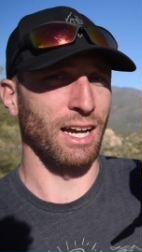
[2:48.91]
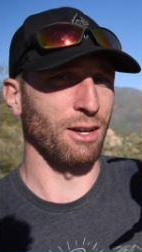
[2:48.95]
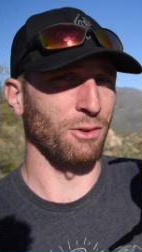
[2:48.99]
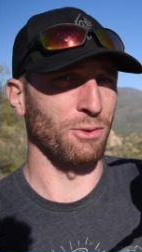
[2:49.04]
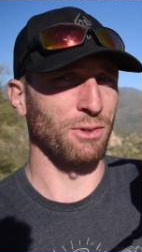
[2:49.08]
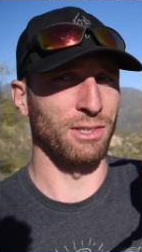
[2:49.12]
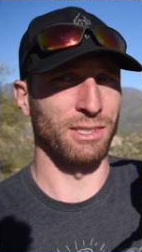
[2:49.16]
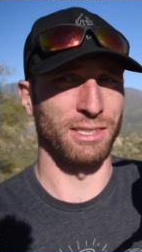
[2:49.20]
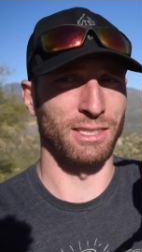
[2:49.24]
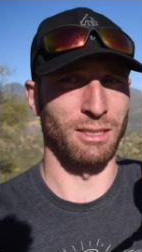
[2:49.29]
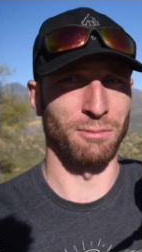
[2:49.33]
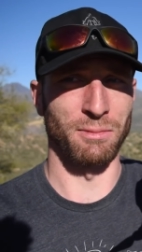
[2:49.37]
I
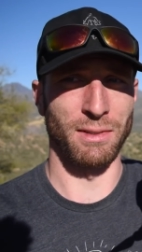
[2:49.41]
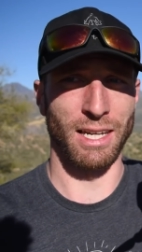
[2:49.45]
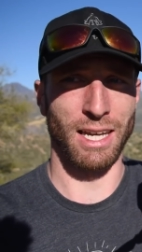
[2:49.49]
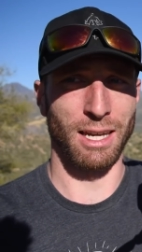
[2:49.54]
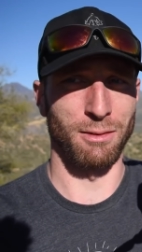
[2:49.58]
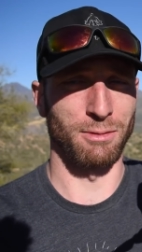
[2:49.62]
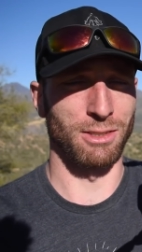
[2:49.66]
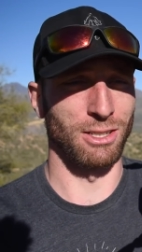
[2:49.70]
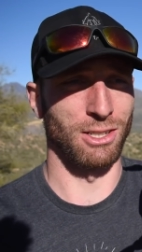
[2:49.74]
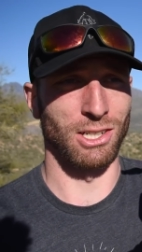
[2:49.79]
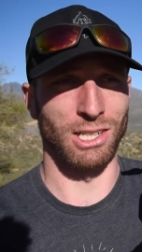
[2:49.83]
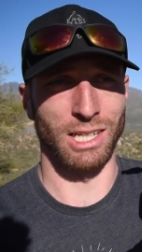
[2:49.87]
will
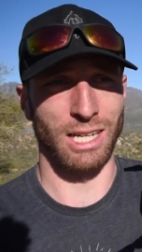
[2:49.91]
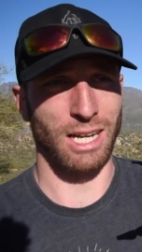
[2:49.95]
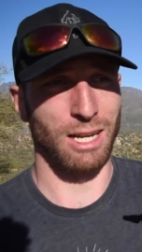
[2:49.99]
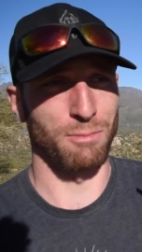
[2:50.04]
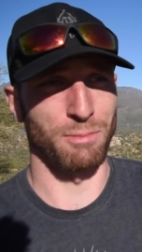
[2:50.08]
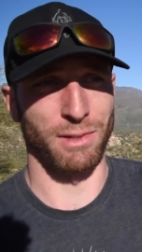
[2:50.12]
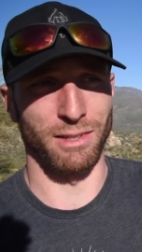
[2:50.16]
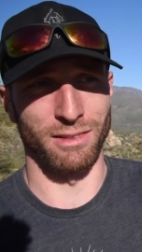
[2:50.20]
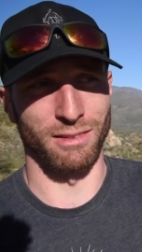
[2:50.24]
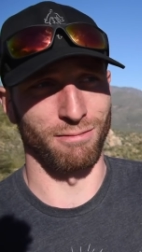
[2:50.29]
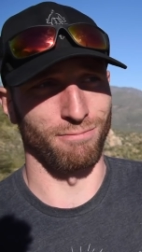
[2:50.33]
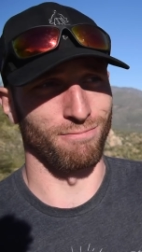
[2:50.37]
sometimes look
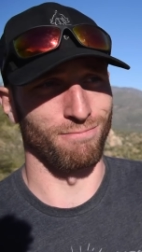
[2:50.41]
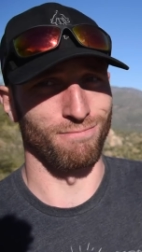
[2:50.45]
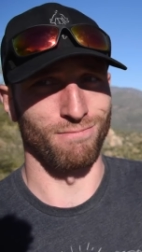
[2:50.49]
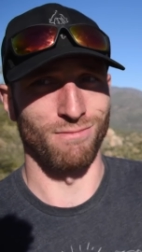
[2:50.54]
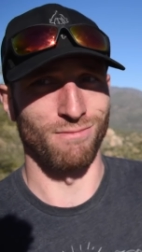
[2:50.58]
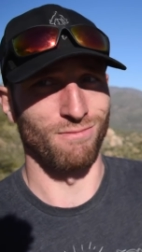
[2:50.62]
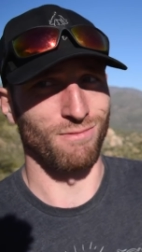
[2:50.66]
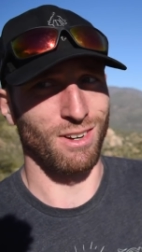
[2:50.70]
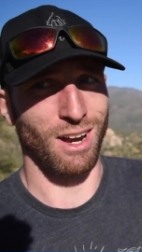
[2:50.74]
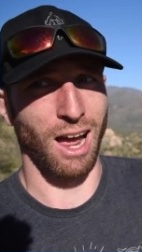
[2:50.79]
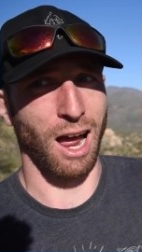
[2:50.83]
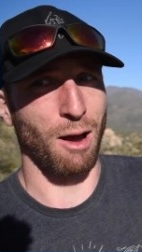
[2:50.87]
up and
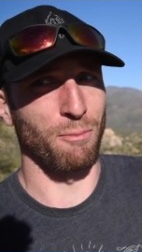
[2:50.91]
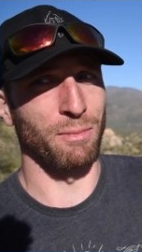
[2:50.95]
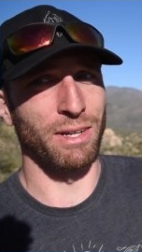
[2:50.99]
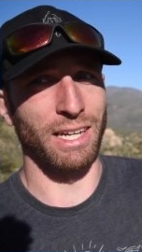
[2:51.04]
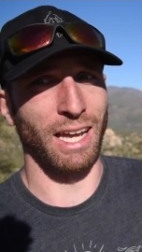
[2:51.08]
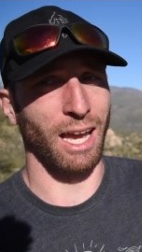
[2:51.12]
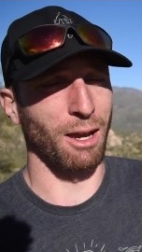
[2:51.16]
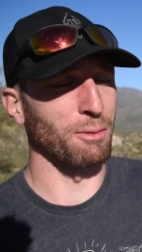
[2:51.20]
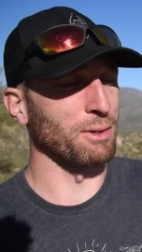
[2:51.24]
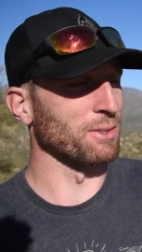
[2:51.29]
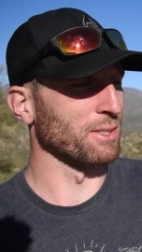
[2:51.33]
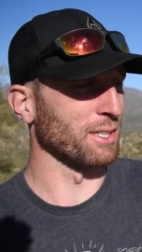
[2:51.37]
not be
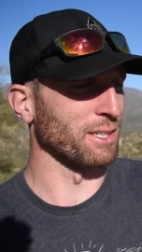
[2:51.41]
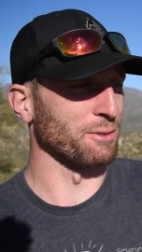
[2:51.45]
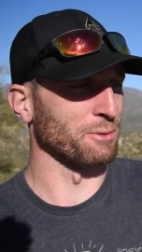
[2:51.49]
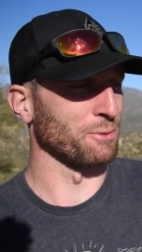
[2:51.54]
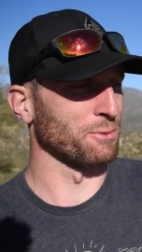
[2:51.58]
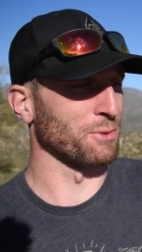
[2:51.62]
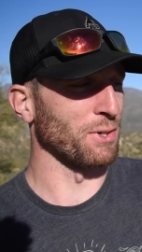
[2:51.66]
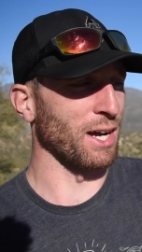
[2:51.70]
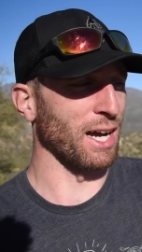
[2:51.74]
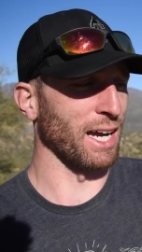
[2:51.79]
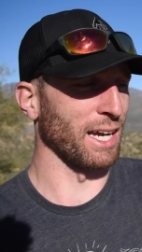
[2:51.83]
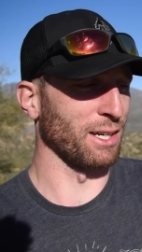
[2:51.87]
able to
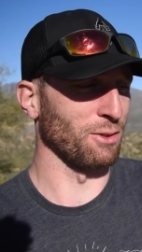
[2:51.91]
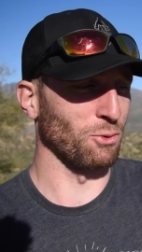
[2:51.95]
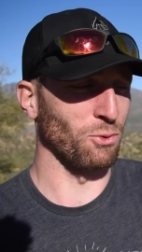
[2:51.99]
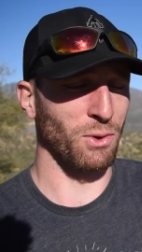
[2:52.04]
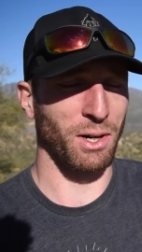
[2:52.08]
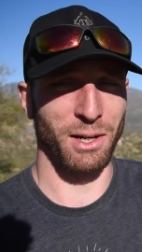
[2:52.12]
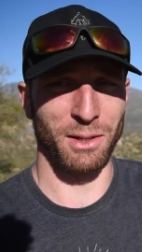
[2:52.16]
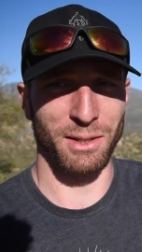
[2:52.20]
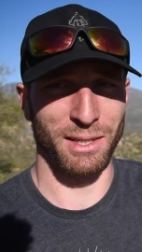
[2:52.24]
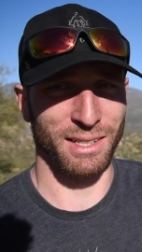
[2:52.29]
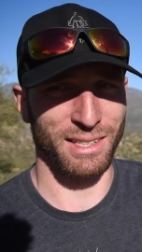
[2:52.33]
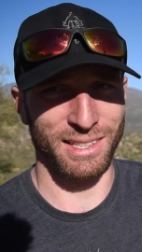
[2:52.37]
find
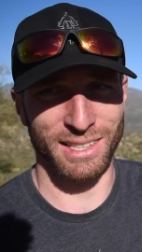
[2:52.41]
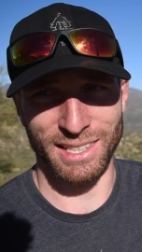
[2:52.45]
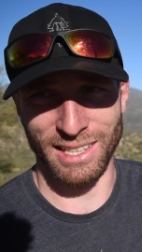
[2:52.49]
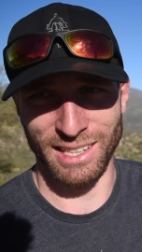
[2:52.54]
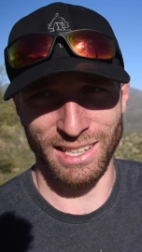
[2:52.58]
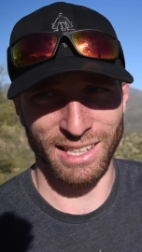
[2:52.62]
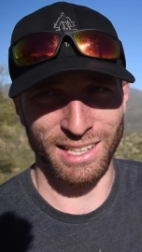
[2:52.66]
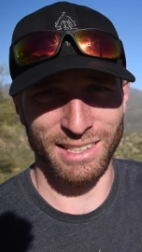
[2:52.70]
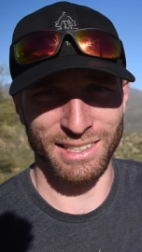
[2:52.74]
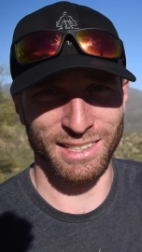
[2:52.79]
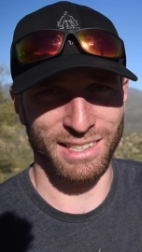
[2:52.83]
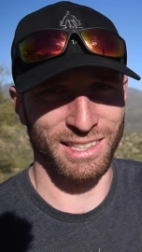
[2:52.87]
where this
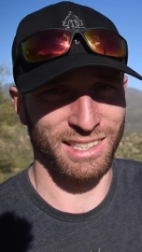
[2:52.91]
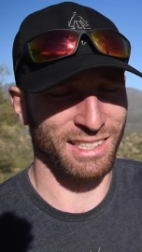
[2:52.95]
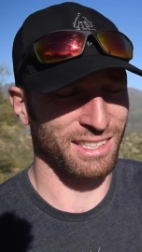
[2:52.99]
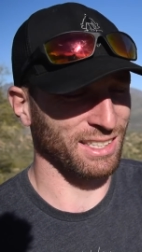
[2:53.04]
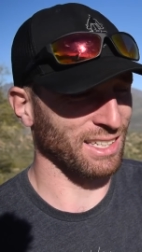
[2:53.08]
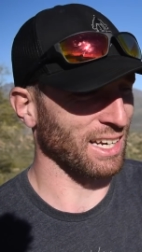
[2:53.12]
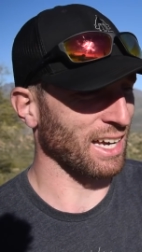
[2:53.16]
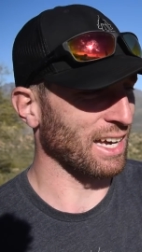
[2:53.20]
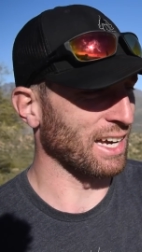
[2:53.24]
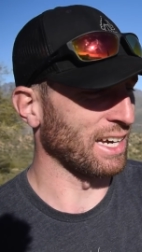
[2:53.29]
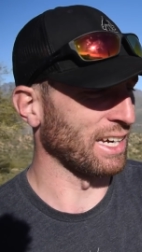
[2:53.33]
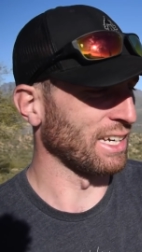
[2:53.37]
thing is in the
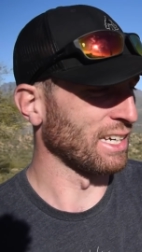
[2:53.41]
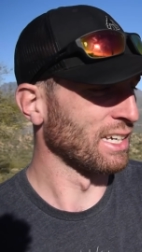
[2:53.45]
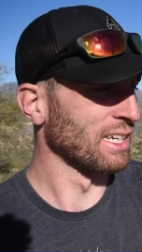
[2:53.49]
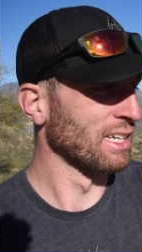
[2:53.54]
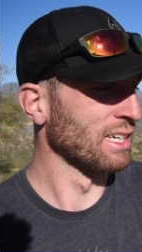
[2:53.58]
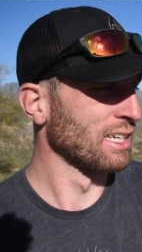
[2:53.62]
sky.